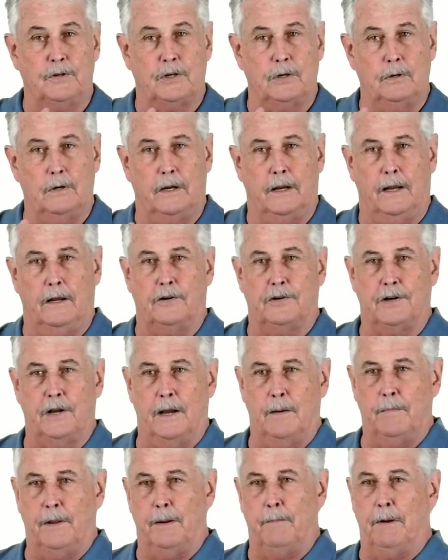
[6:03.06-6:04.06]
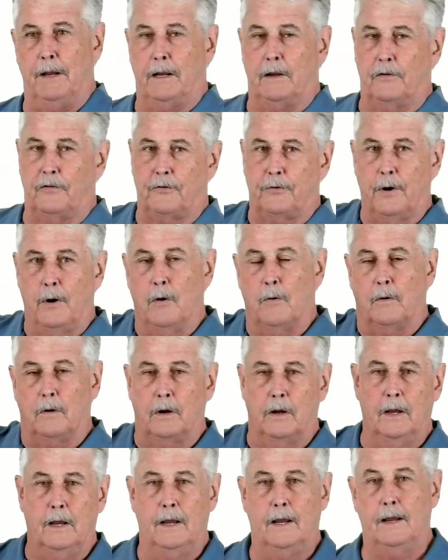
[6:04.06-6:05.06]
shooting each time they make a stroke,
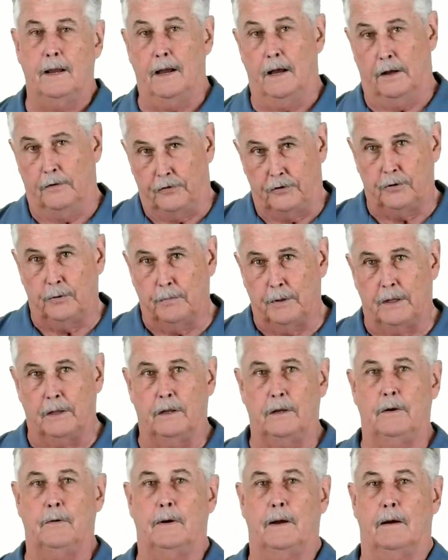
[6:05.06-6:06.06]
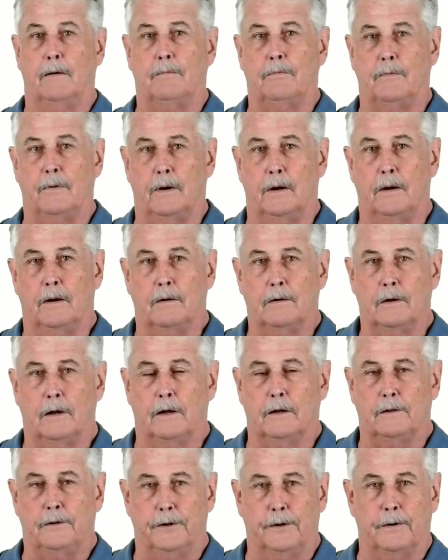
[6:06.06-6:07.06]
assuming that you have uh,
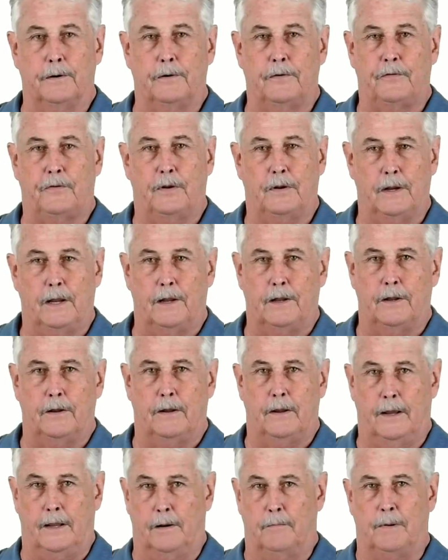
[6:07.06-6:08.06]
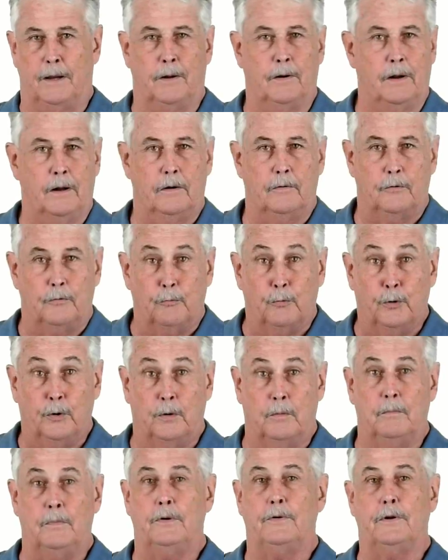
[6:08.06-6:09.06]
a clearance and, and, the, and about
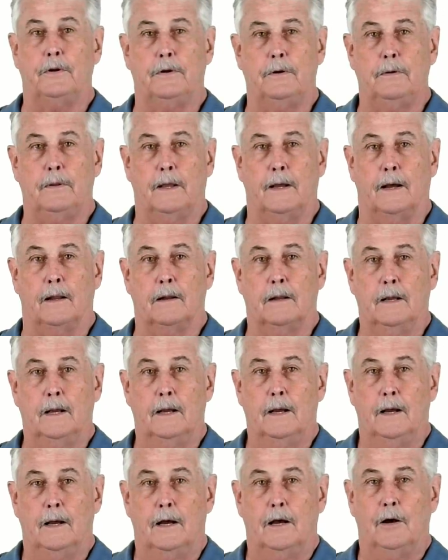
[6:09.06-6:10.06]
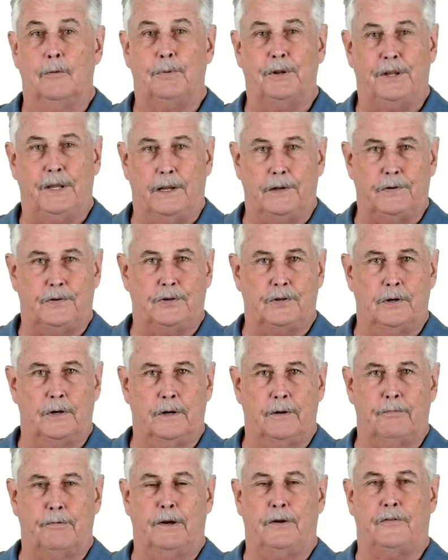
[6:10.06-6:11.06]
room to do that. But that's
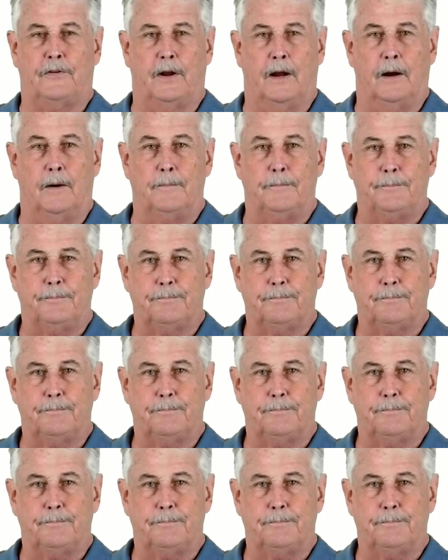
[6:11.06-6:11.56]
shooting freestyle.